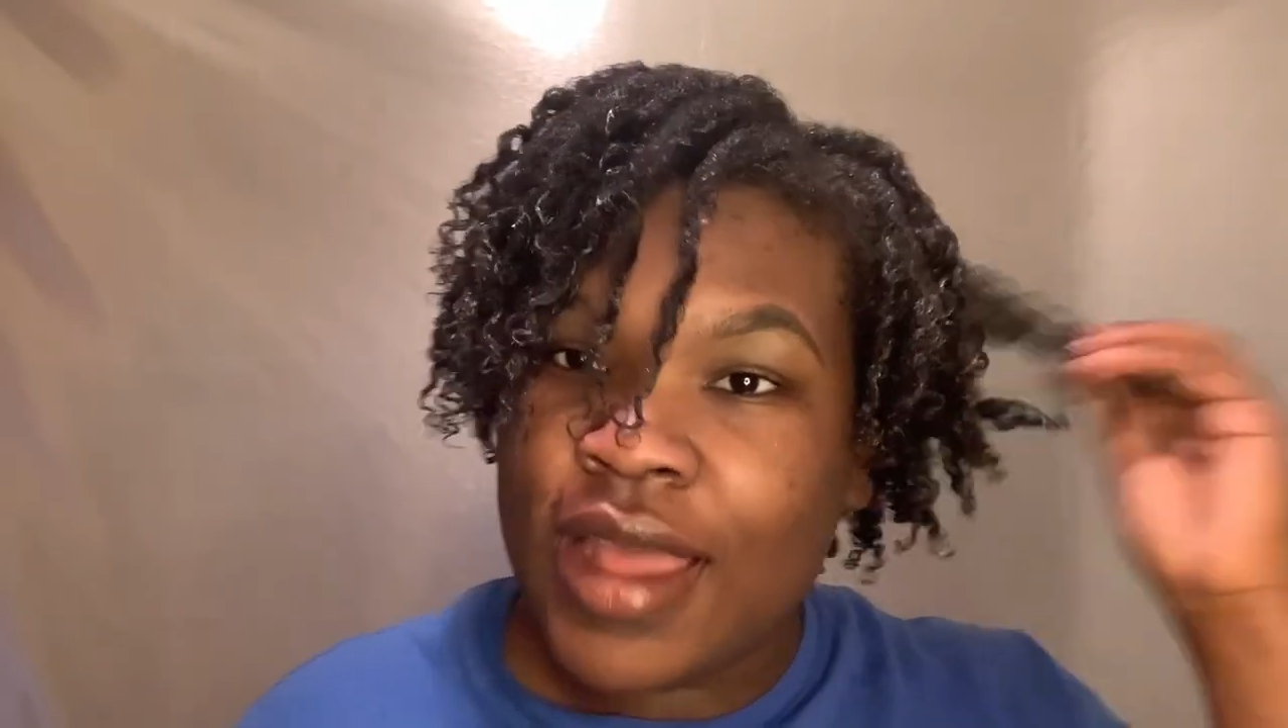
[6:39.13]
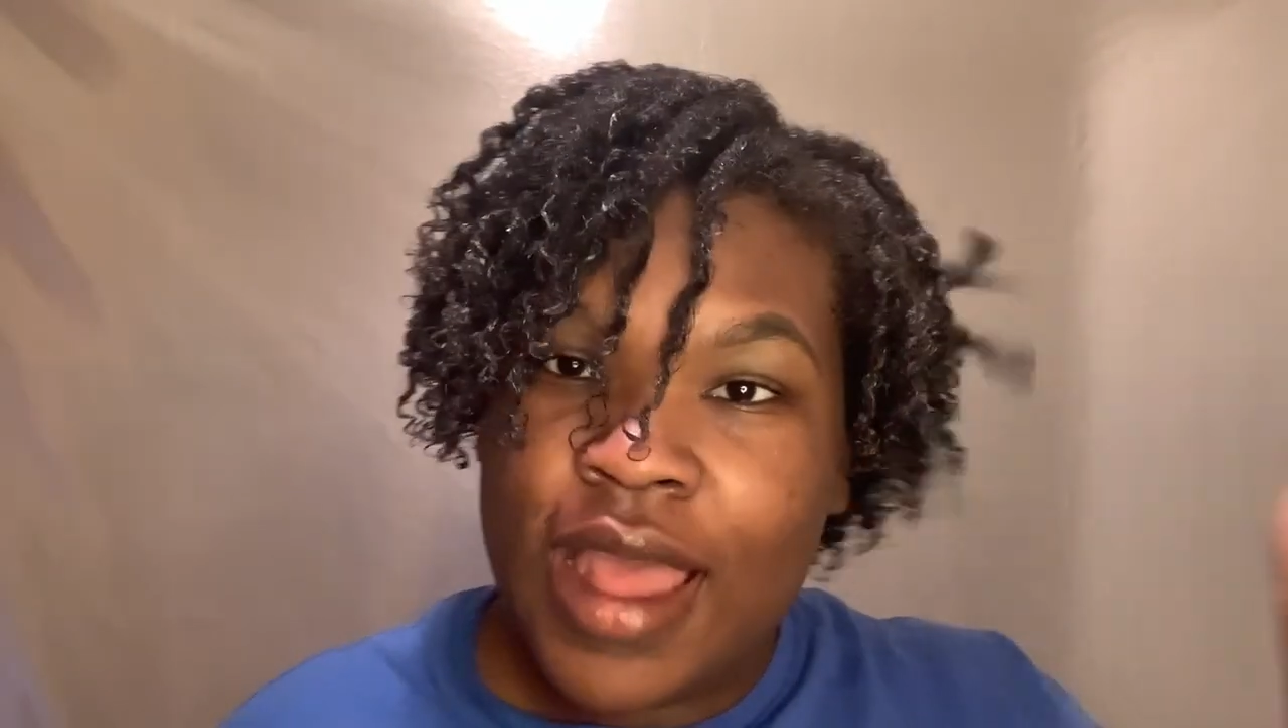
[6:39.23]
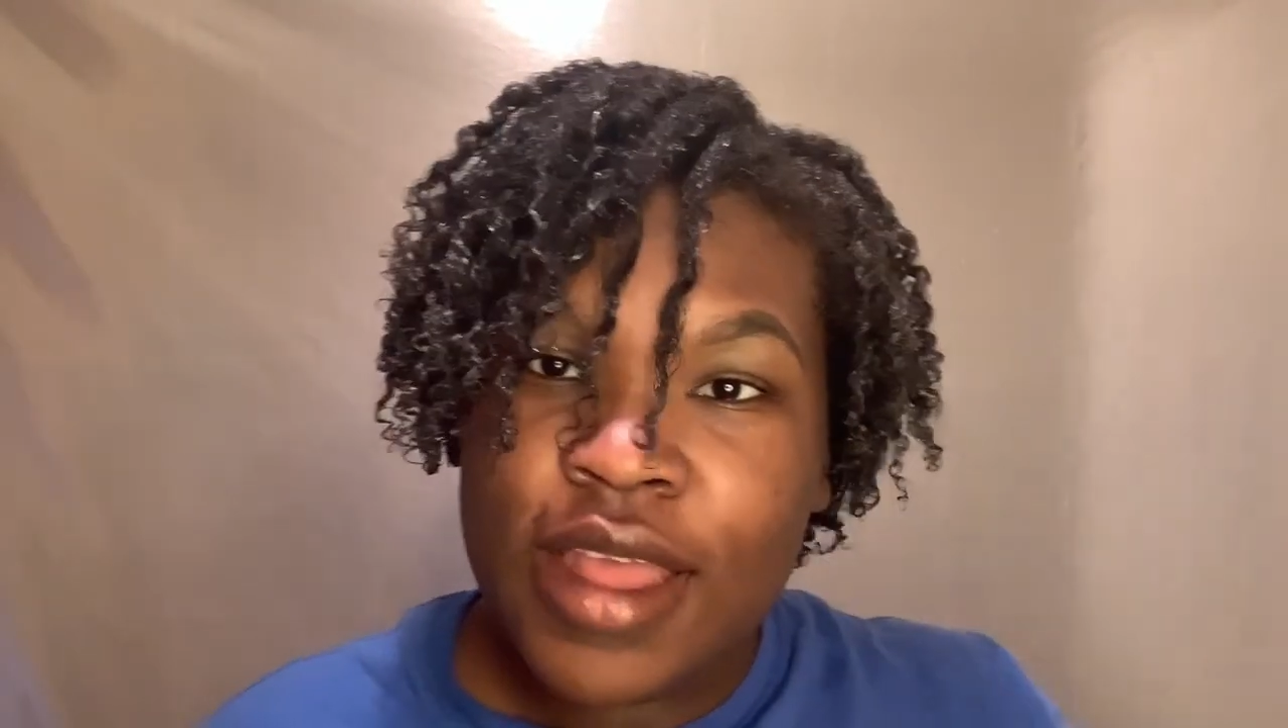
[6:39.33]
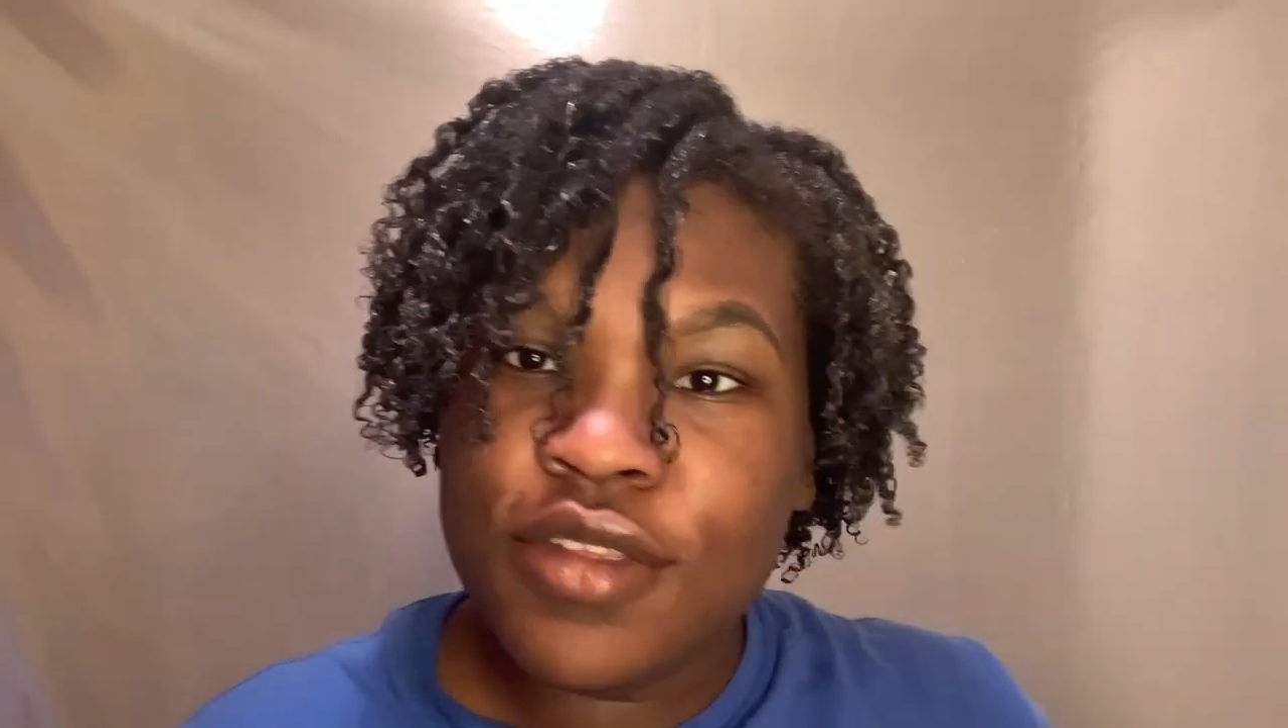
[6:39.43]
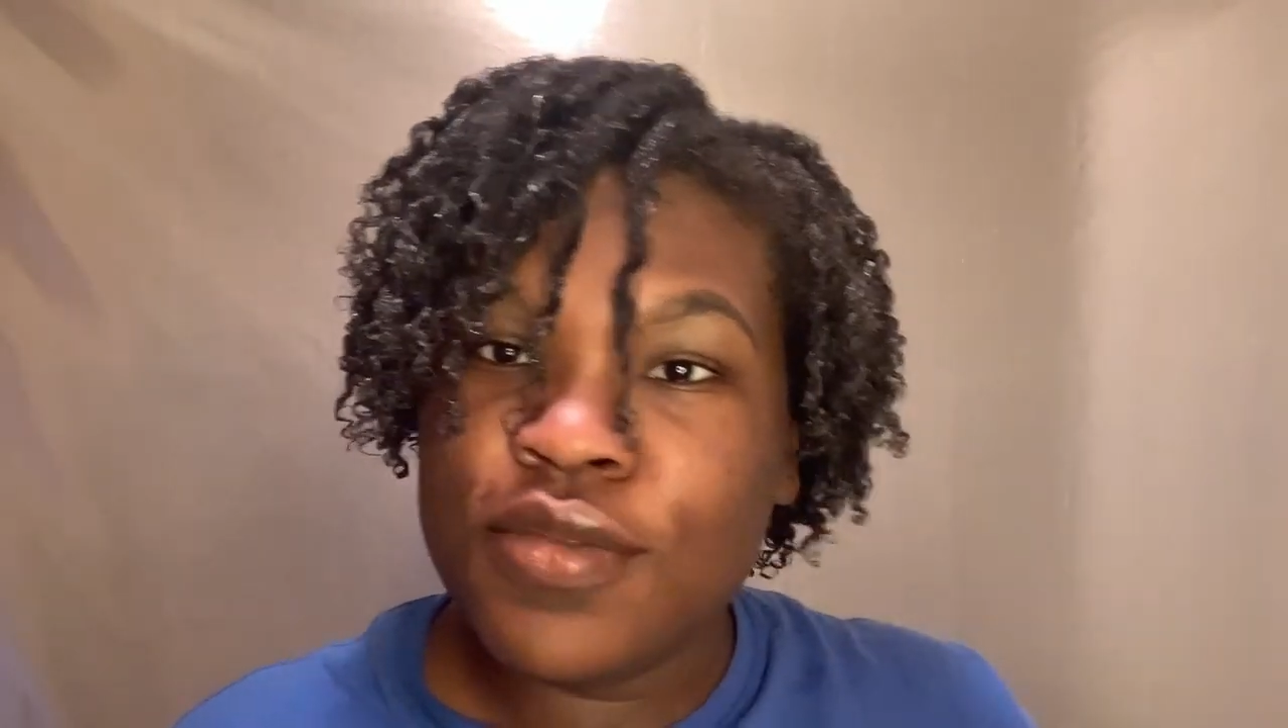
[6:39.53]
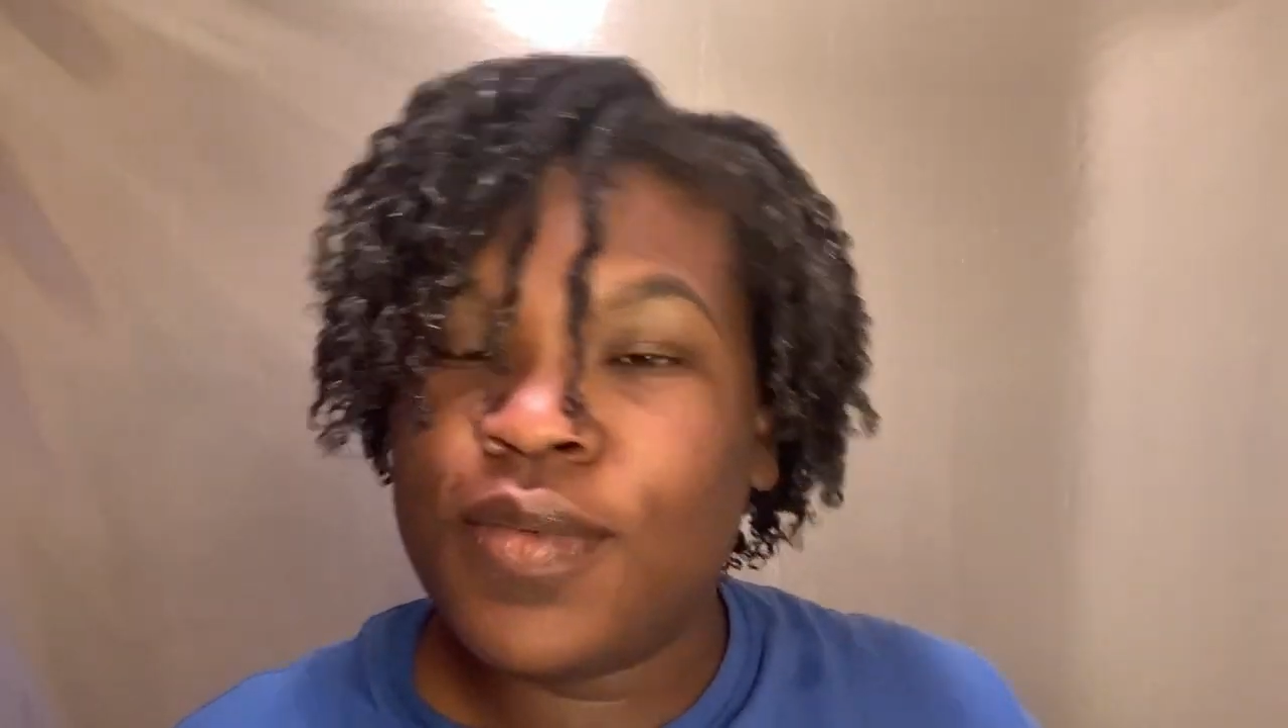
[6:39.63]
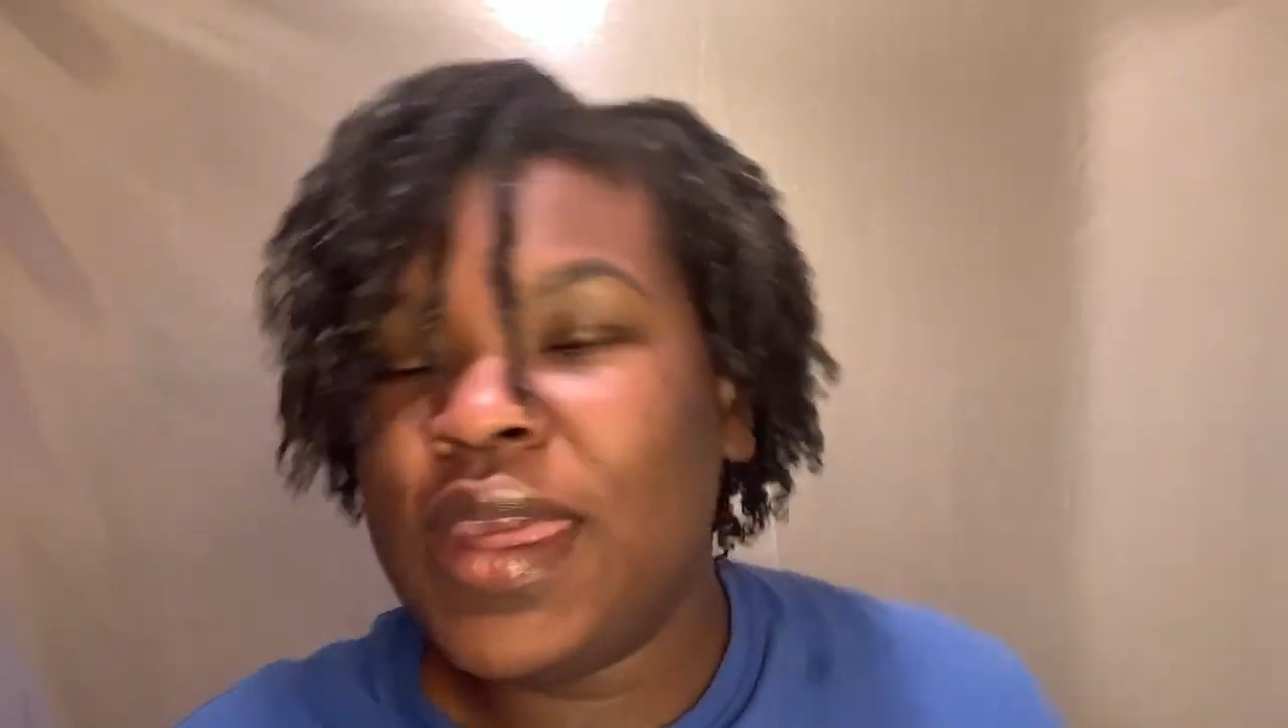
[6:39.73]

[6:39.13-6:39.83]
guys,